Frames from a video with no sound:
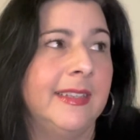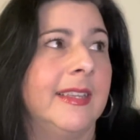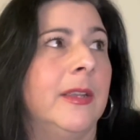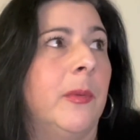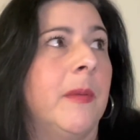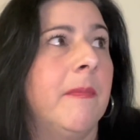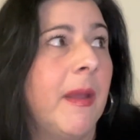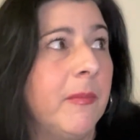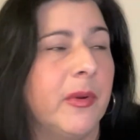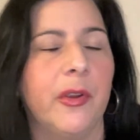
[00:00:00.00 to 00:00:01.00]
to
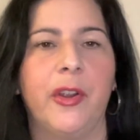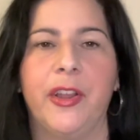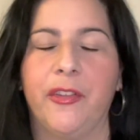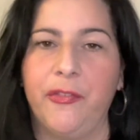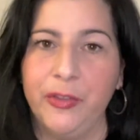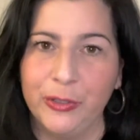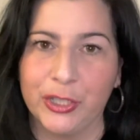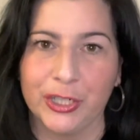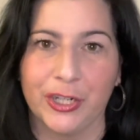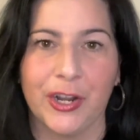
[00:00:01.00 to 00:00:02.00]
remember in the
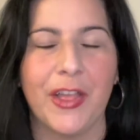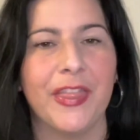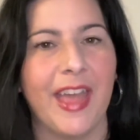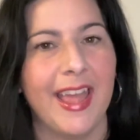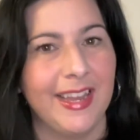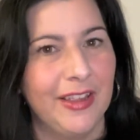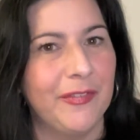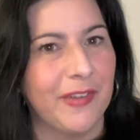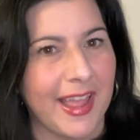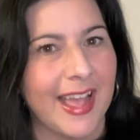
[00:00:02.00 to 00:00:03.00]
future that
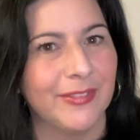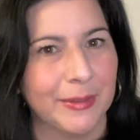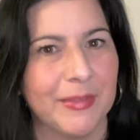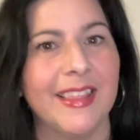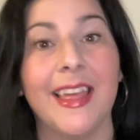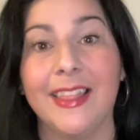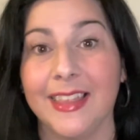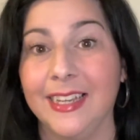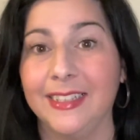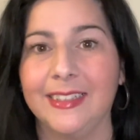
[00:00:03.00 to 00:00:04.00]
if I have something like
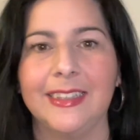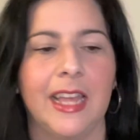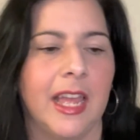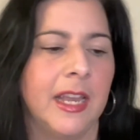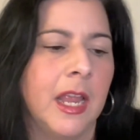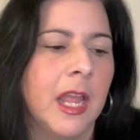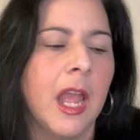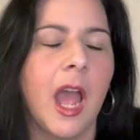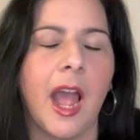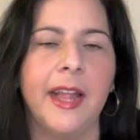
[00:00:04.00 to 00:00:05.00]
this, that
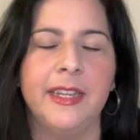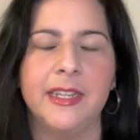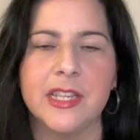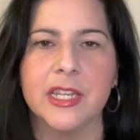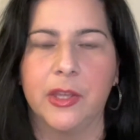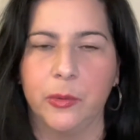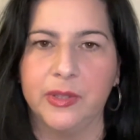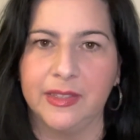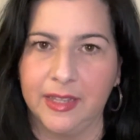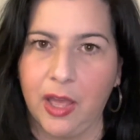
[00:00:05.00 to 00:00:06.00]
I need to go
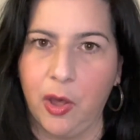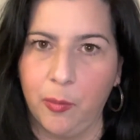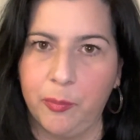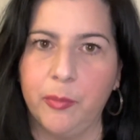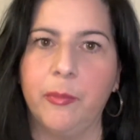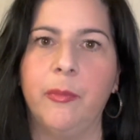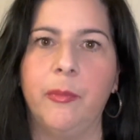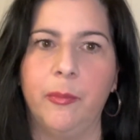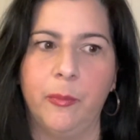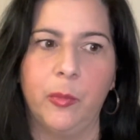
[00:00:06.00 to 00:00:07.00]
seek help
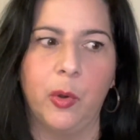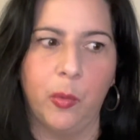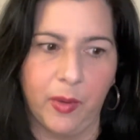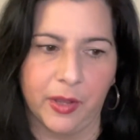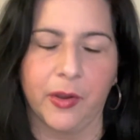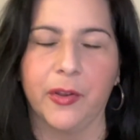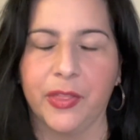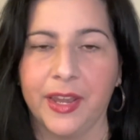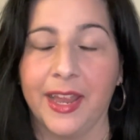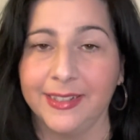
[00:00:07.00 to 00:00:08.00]
quicker
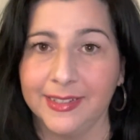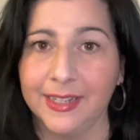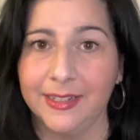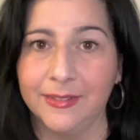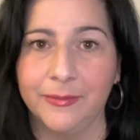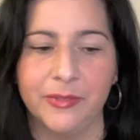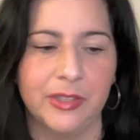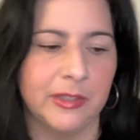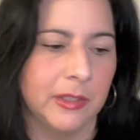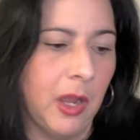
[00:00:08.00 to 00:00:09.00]
than I did.
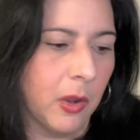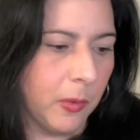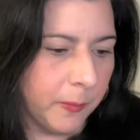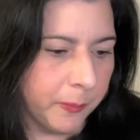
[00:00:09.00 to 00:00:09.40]
So